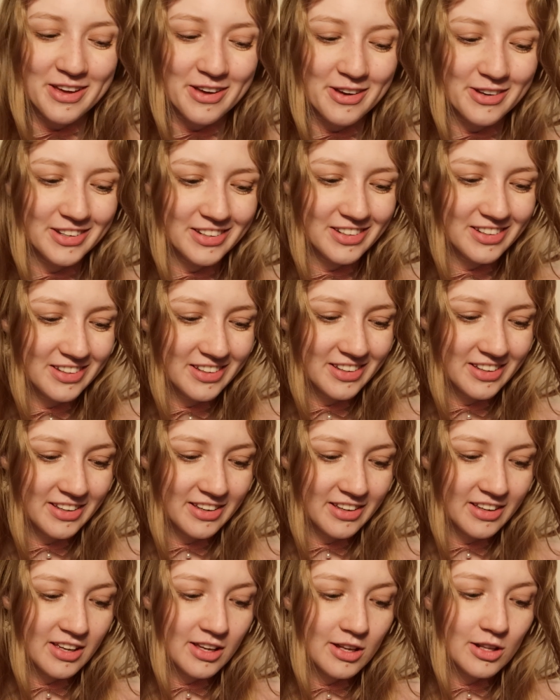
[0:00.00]
Good,
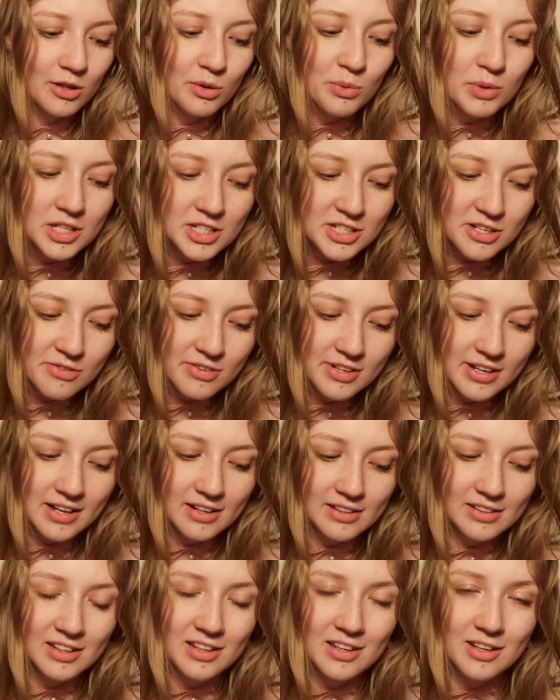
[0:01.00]
Luigi
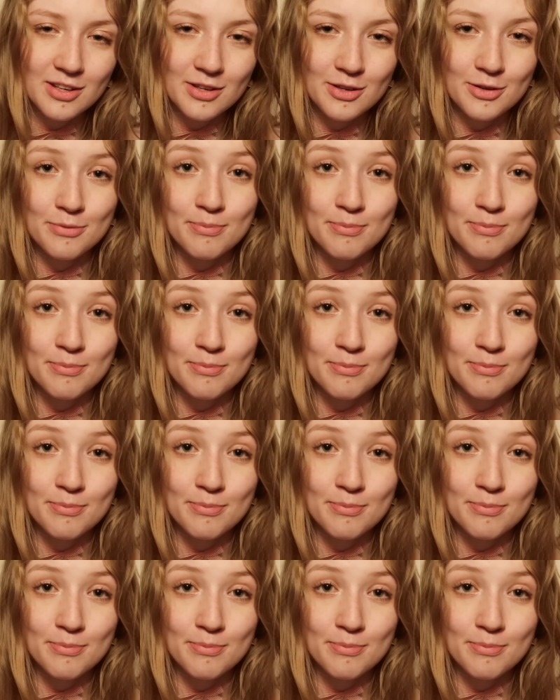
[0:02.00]
Rinaldi,